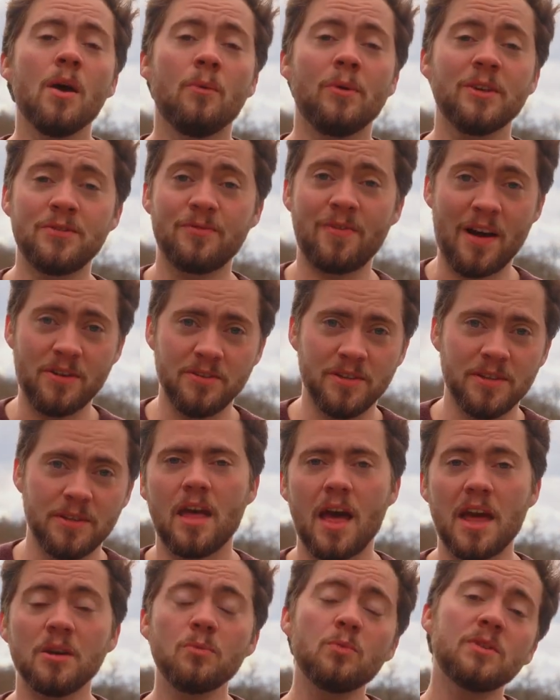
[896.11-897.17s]
was founded,
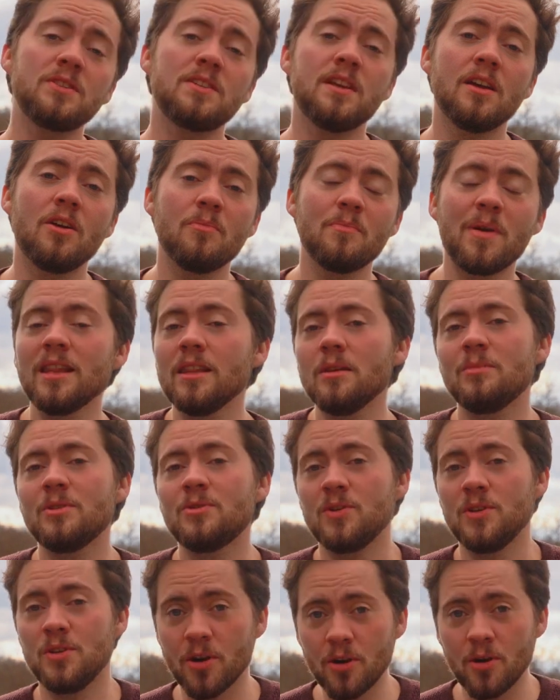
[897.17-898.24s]
and it would sail mainly
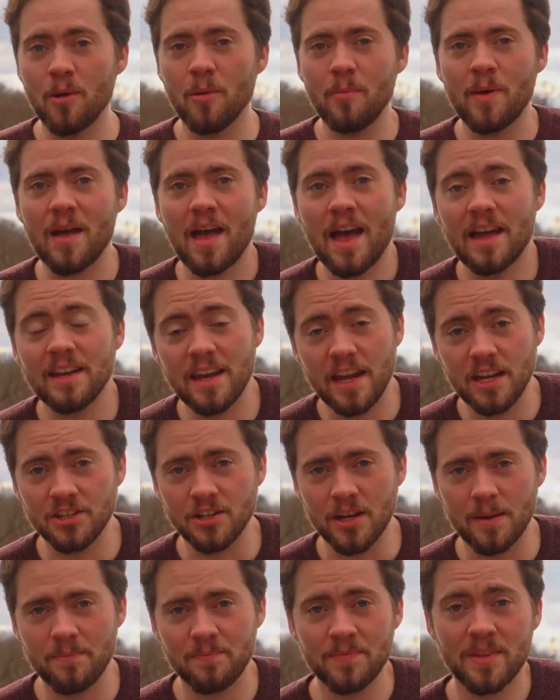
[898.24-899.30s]
between Europe and
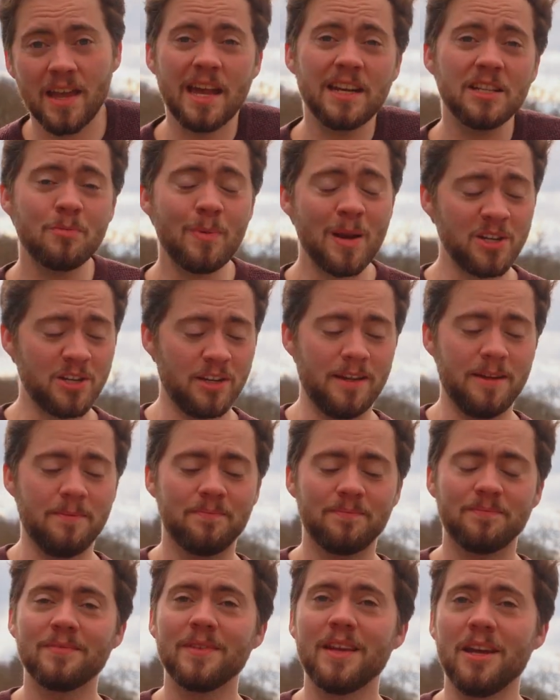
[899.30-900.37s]
Asia, and especially
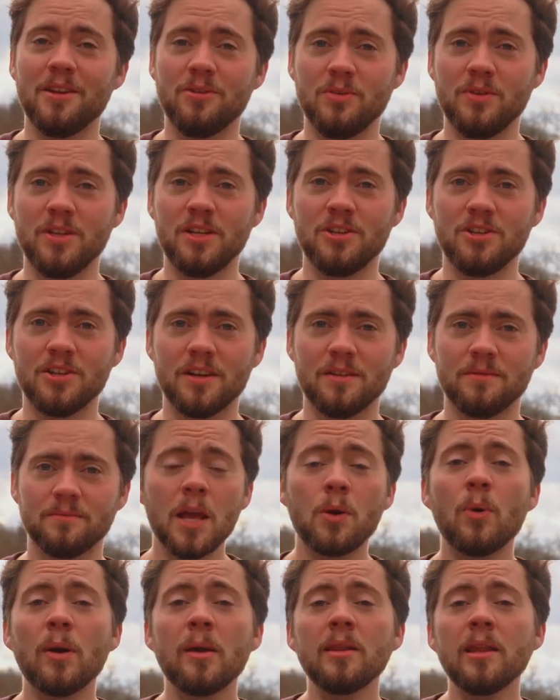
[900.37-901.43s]
Indonesia.
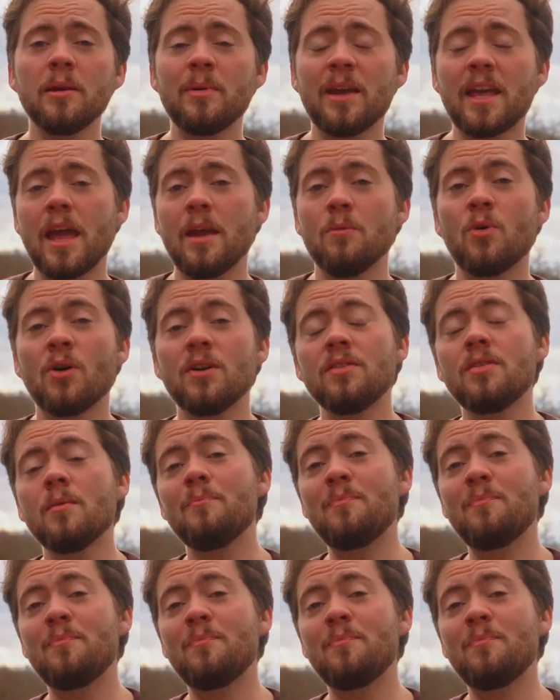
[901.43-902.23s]
It quickly became one of the